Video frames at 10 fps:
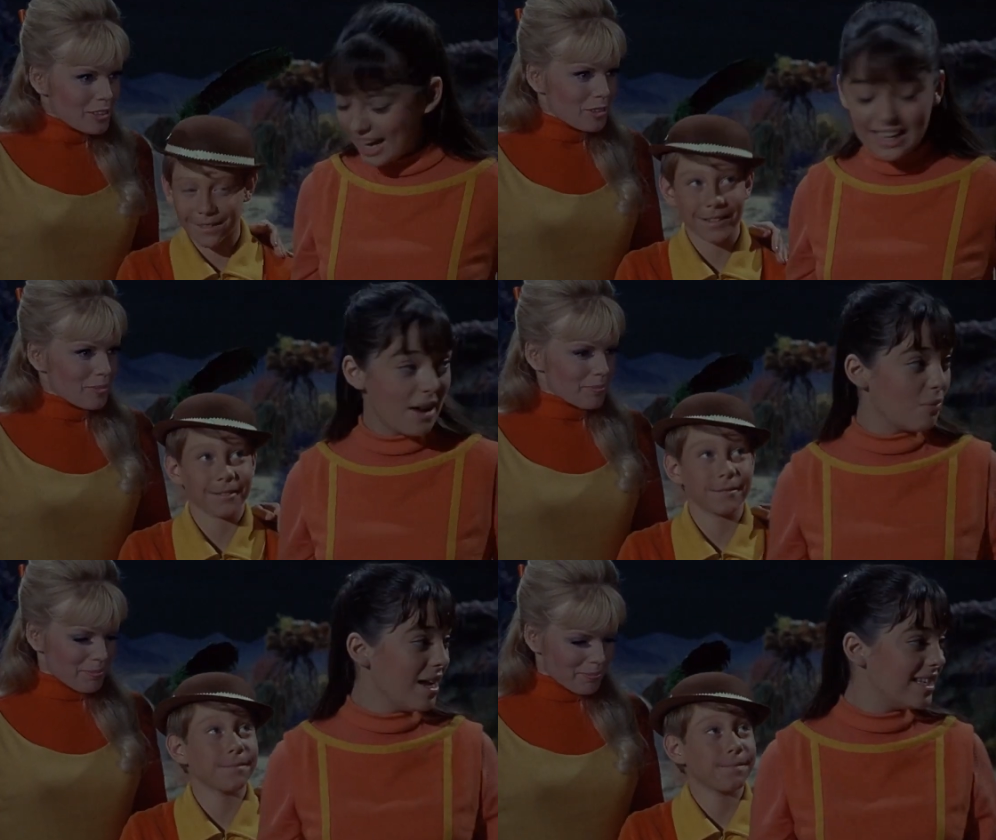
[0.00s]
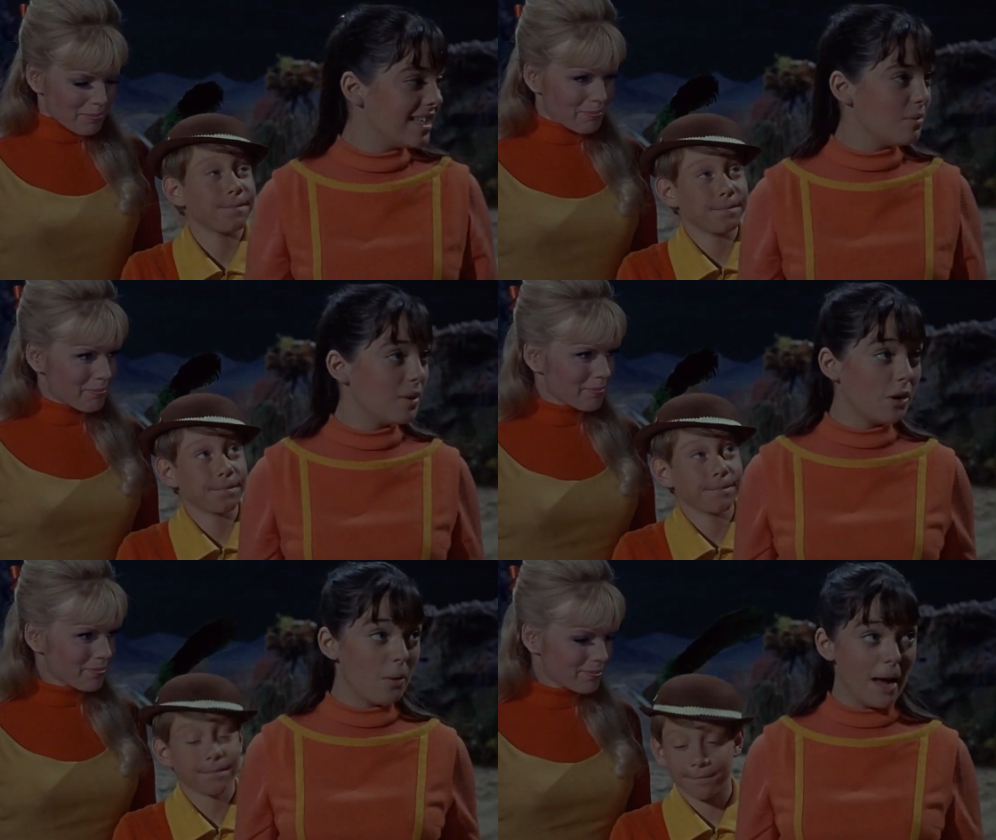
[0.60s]
Speaker 1: I can't wait to
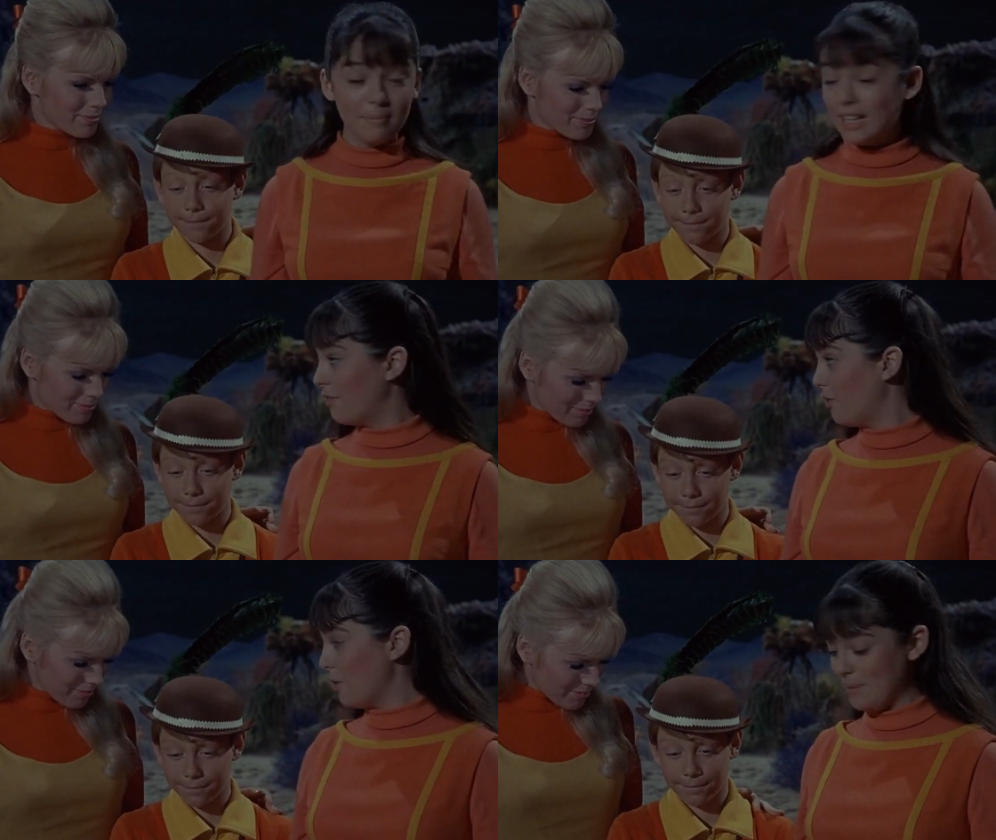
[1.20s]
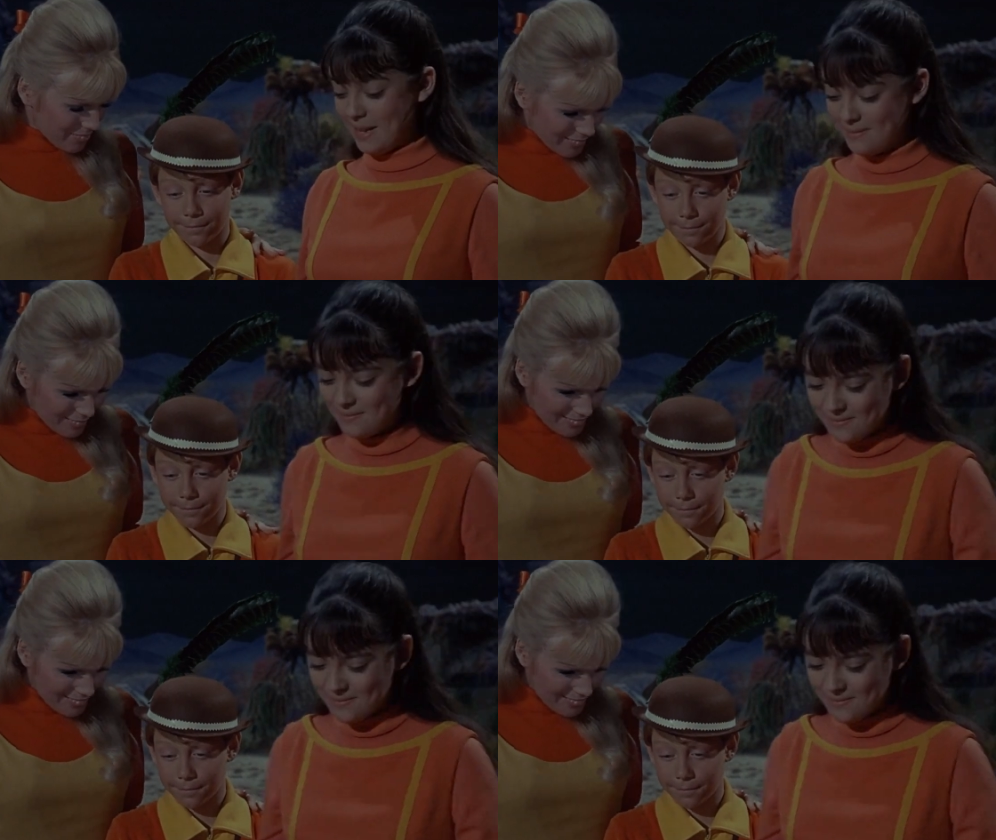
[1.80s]
see what OM left for me.